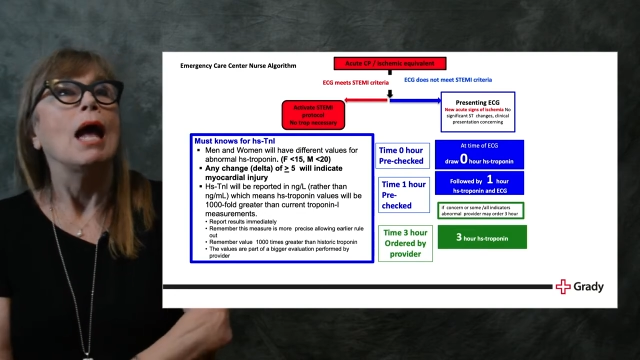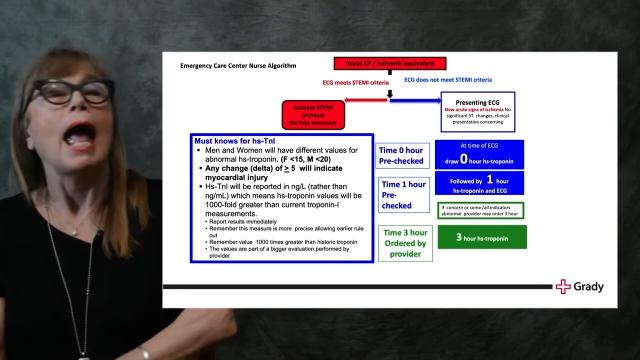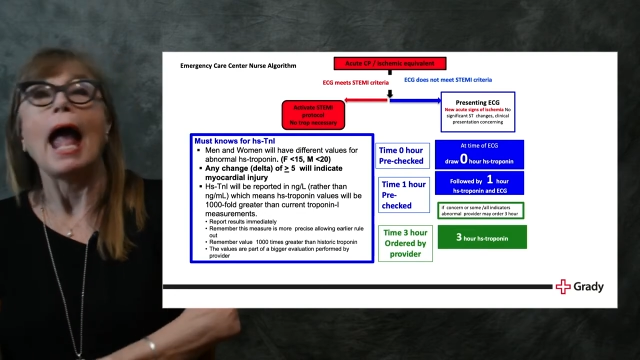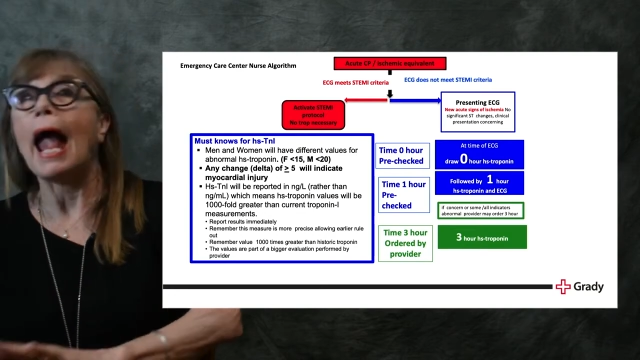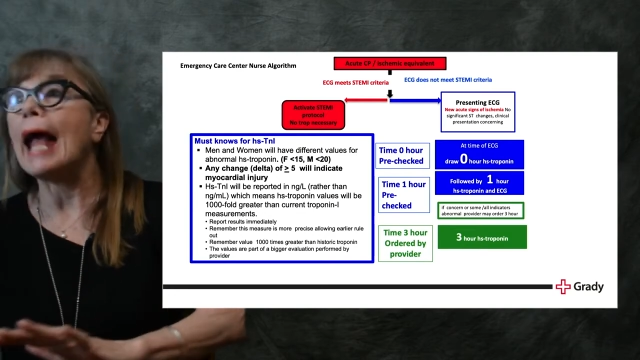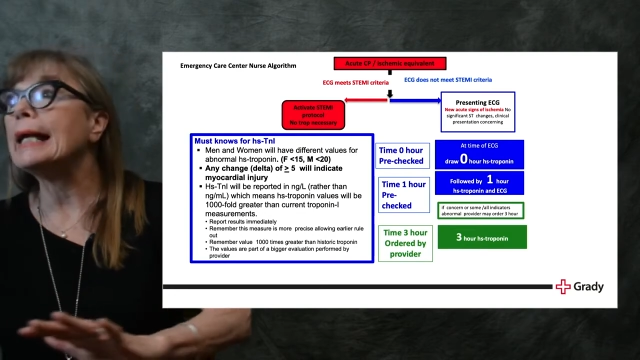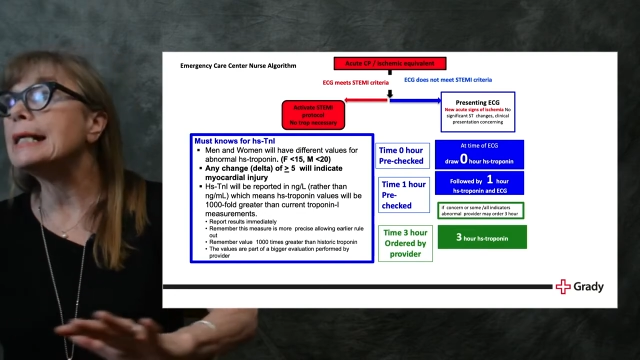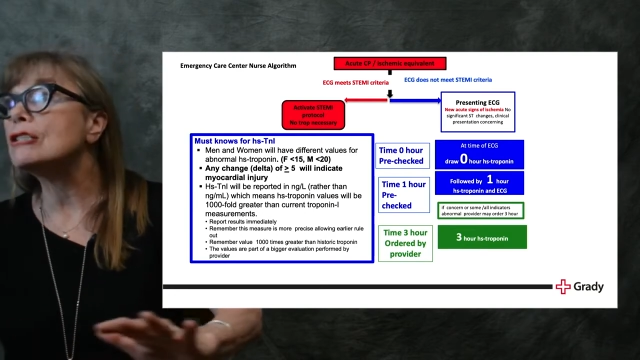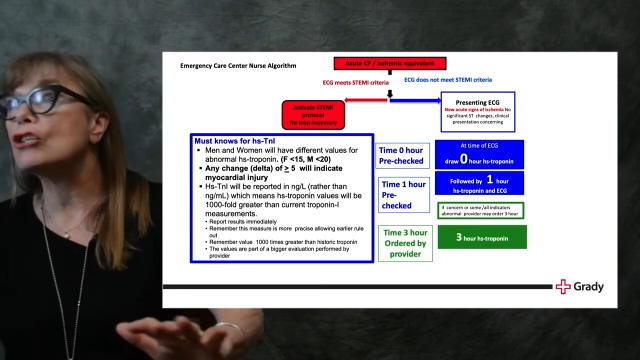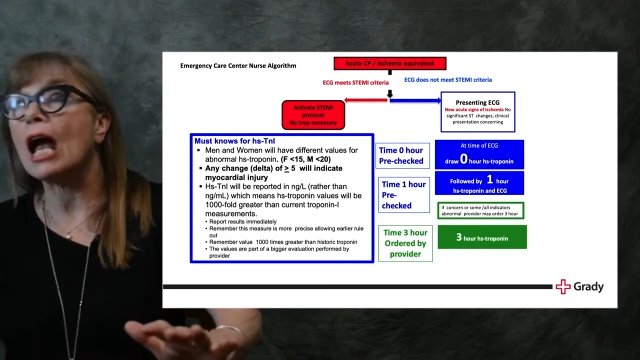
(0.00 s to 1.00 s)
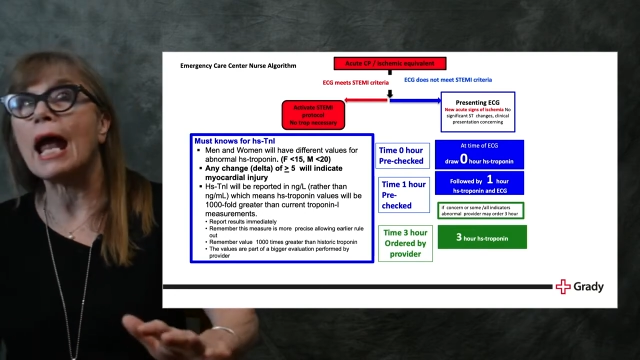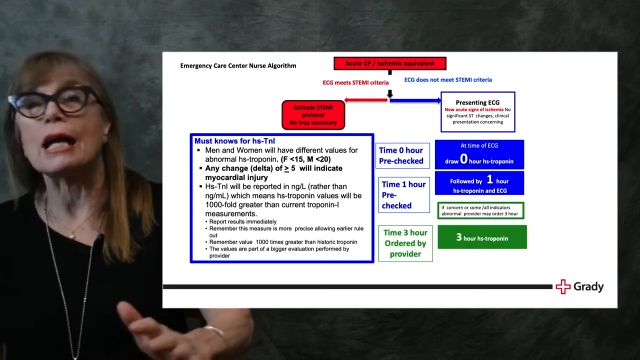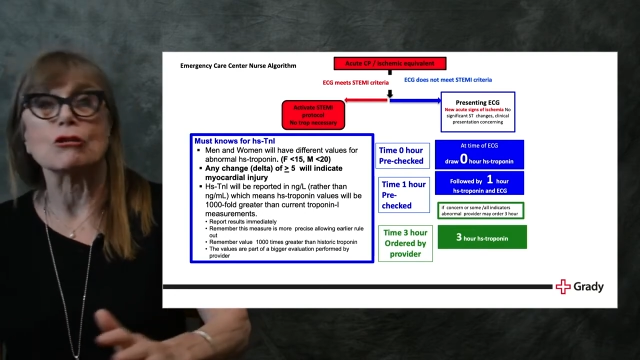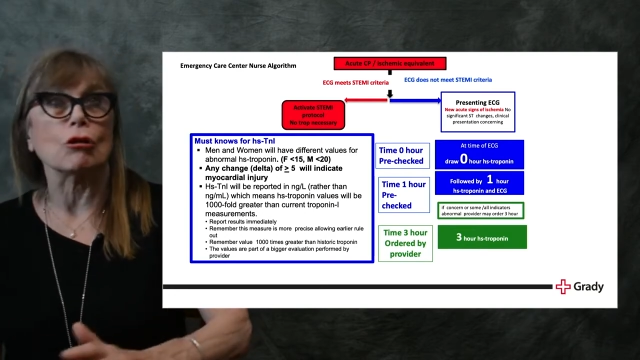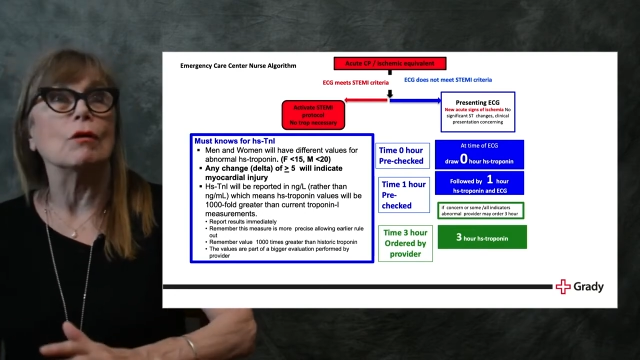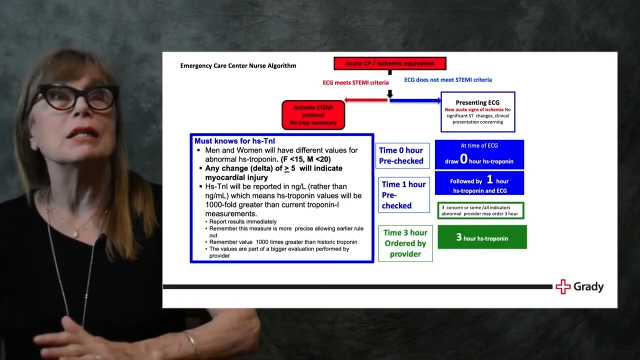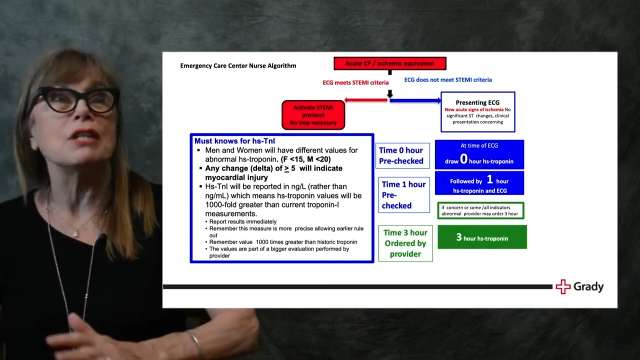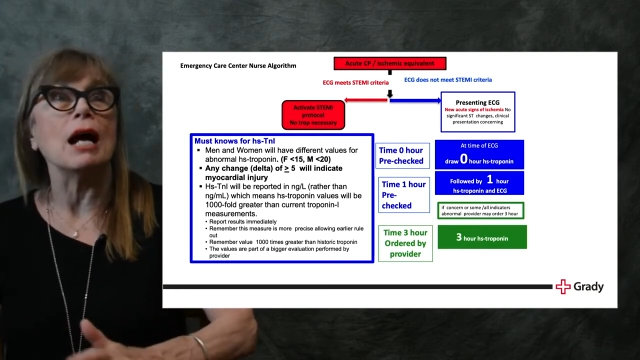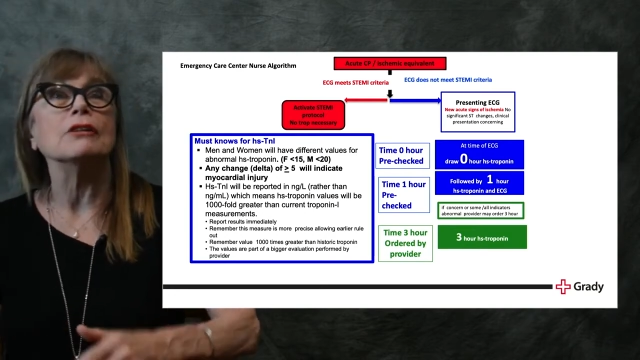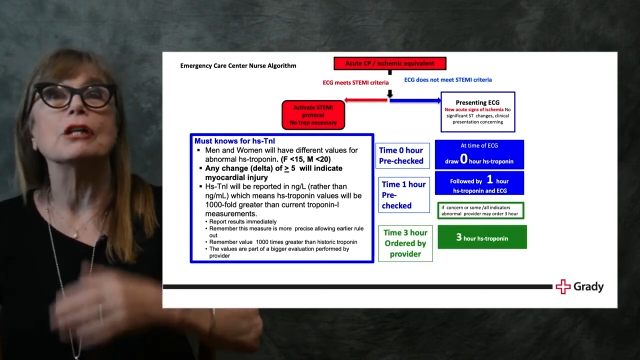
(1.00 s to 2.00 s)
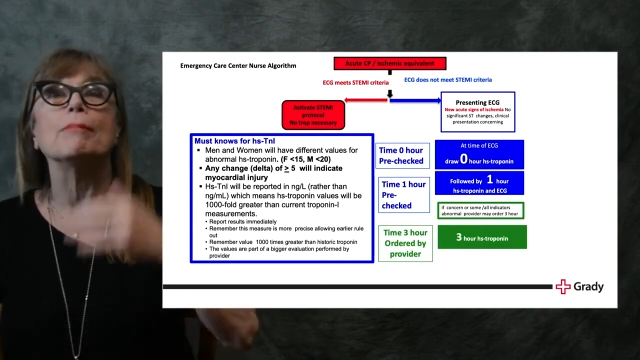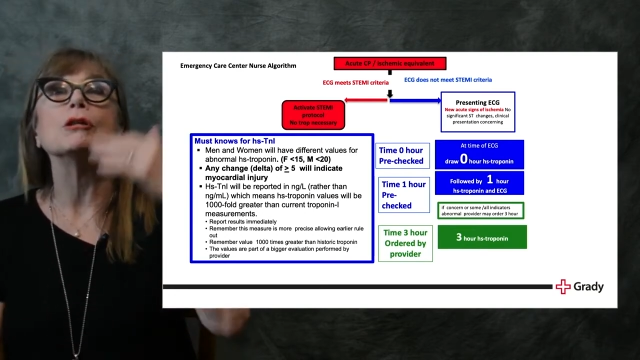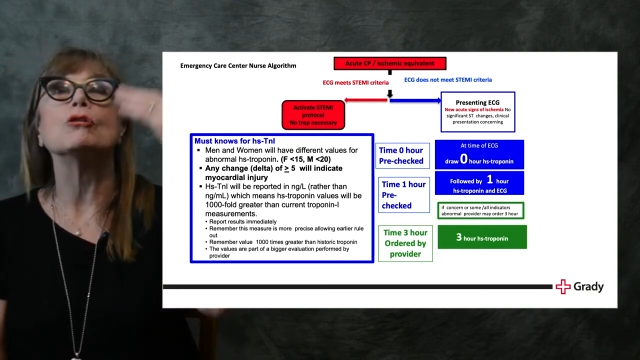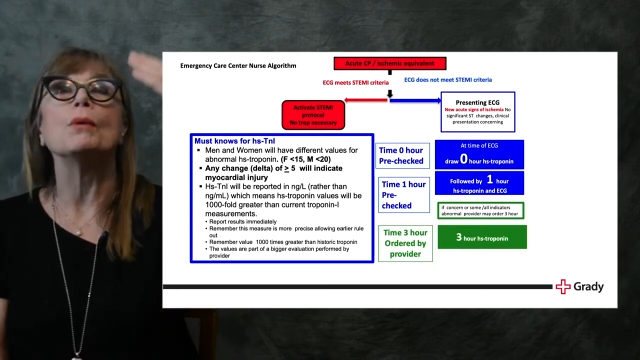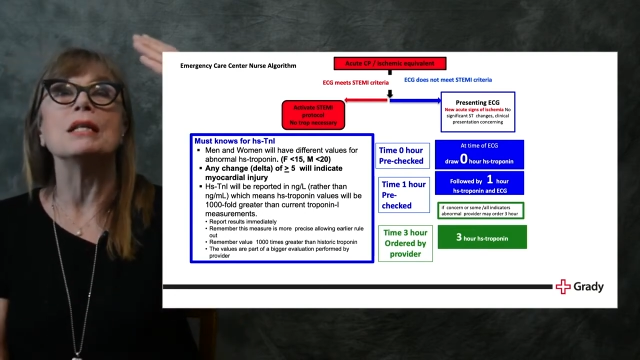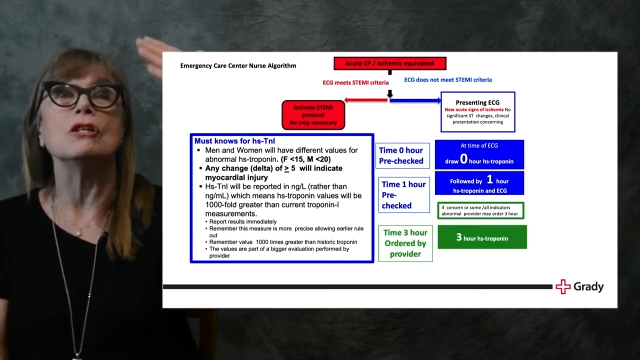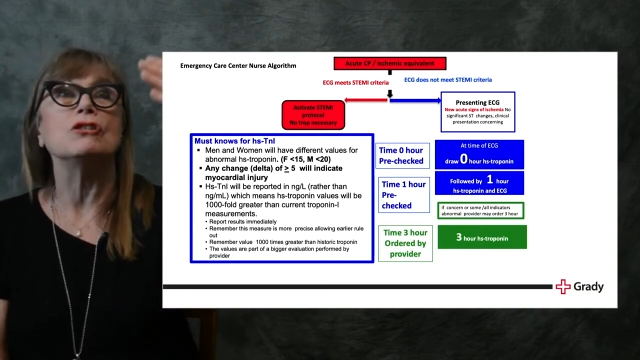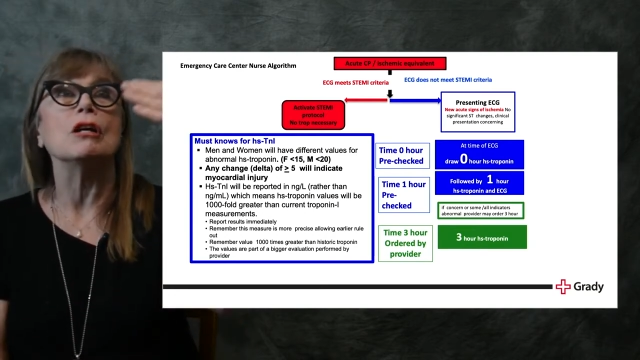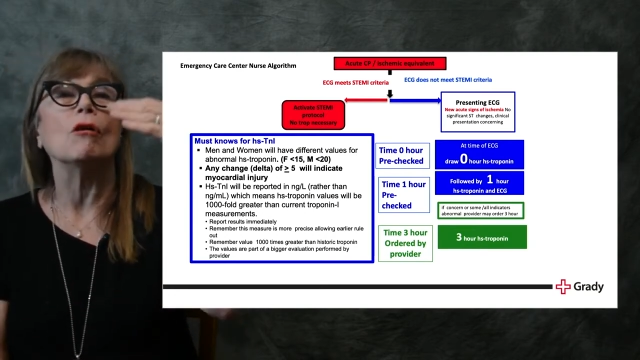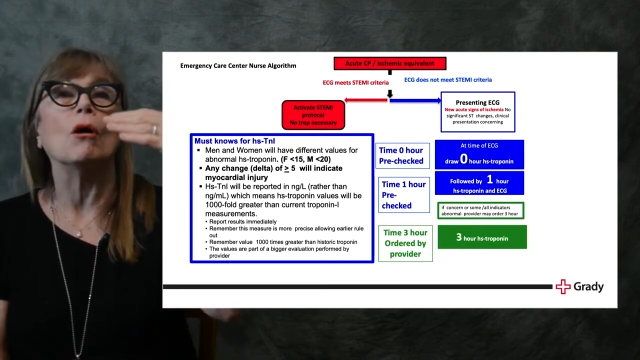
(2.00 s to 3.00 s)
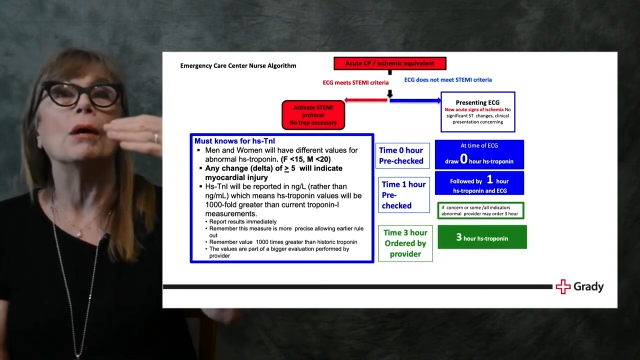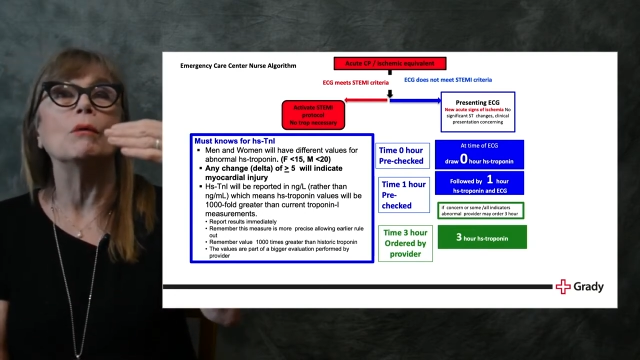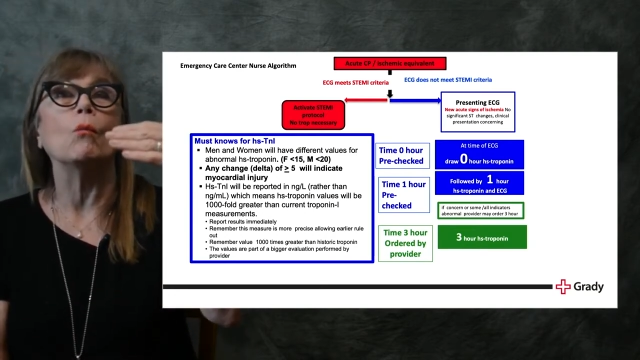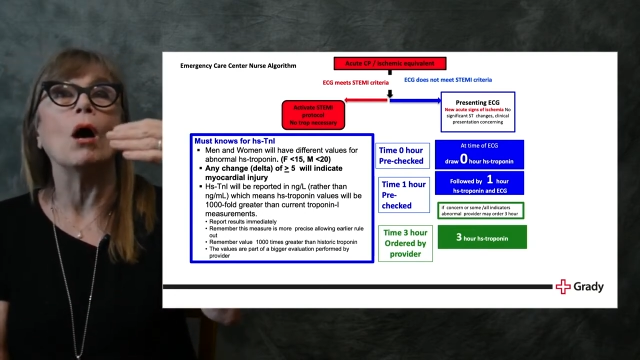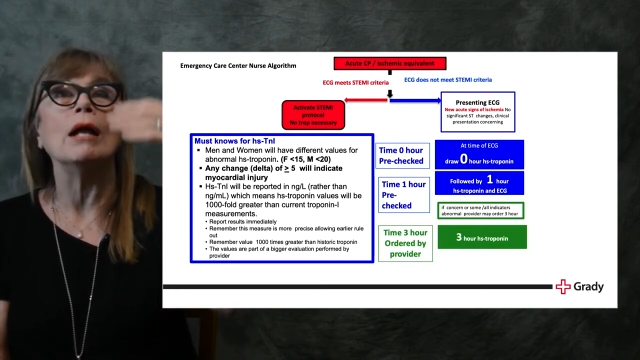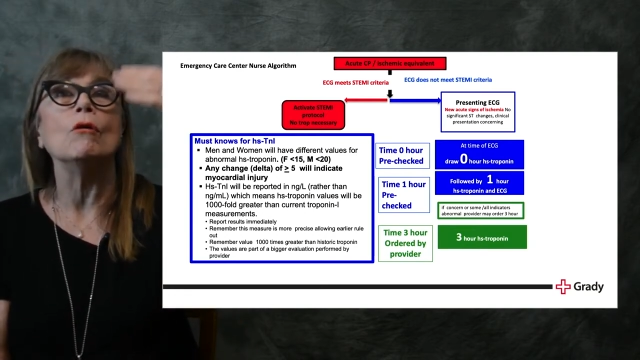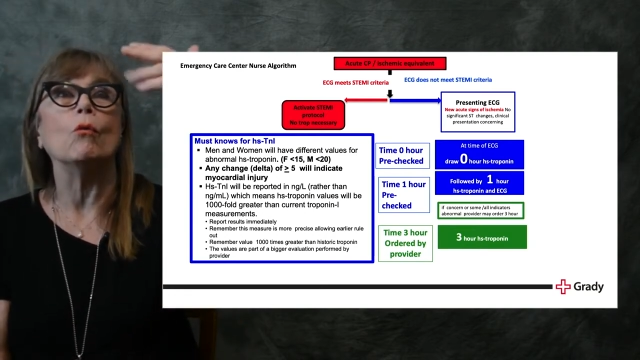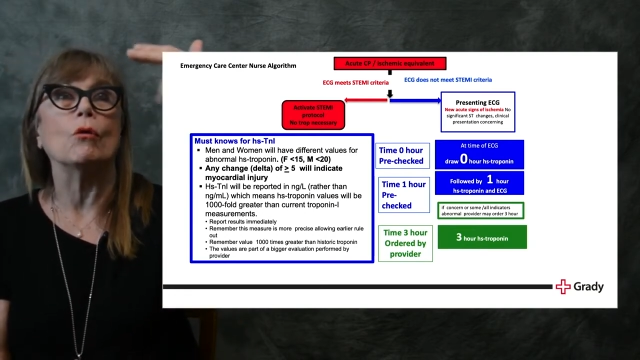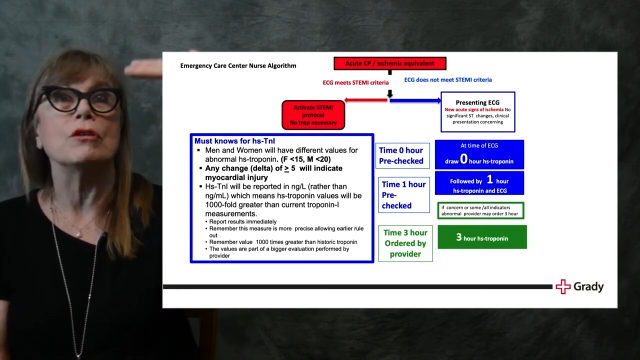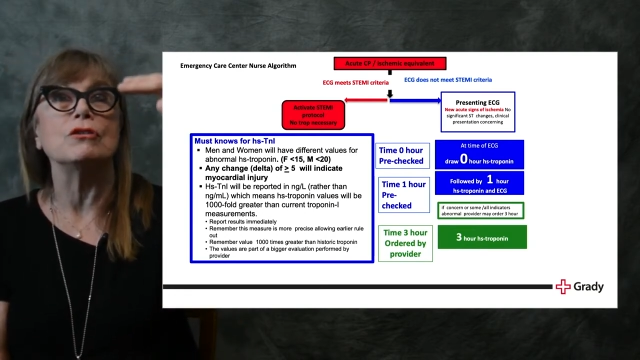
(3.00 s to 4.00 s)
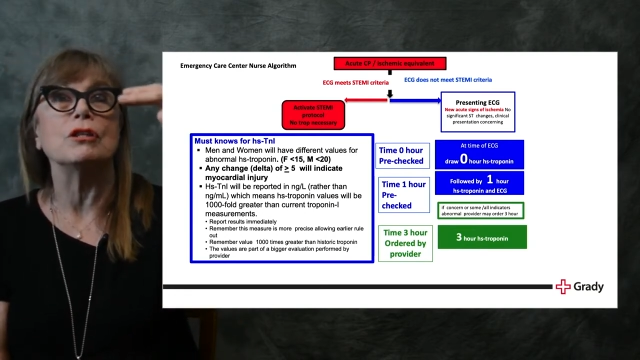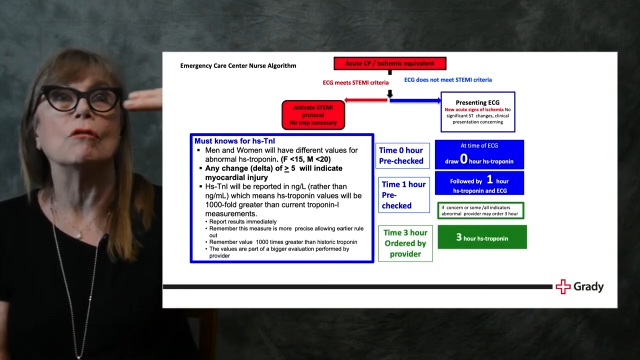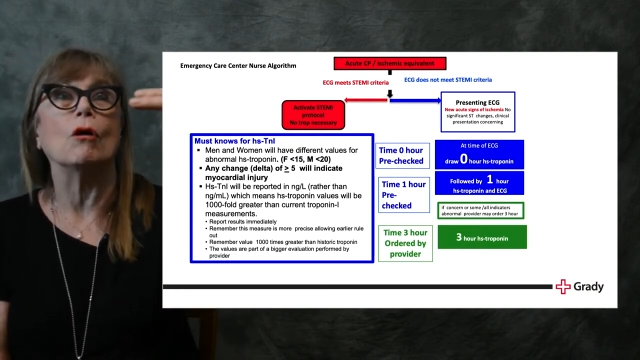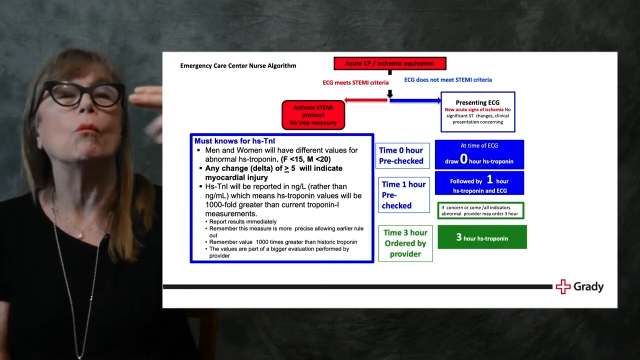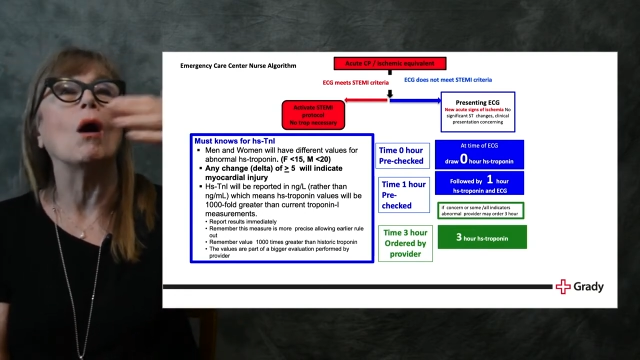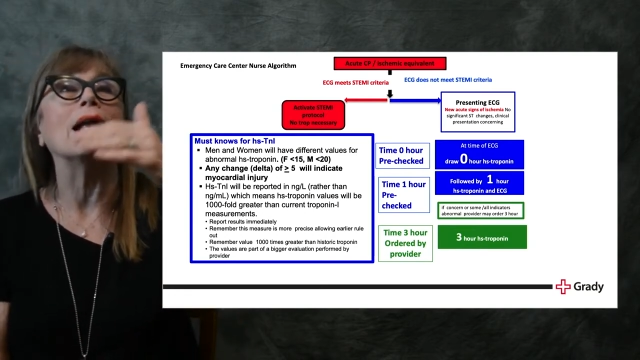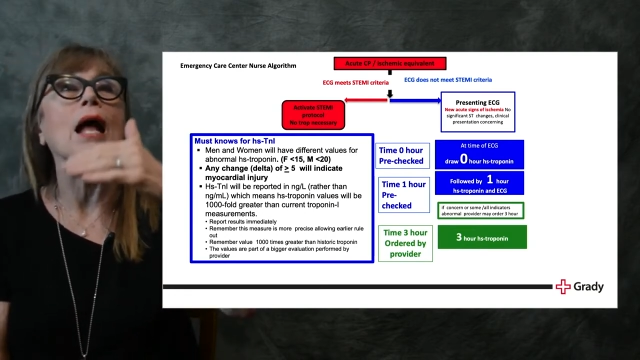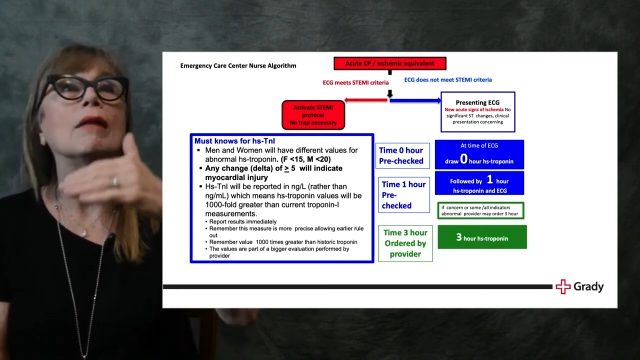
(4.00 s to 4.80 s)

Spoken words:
Any change or a delta between the 0 and 1 or the 0, 1,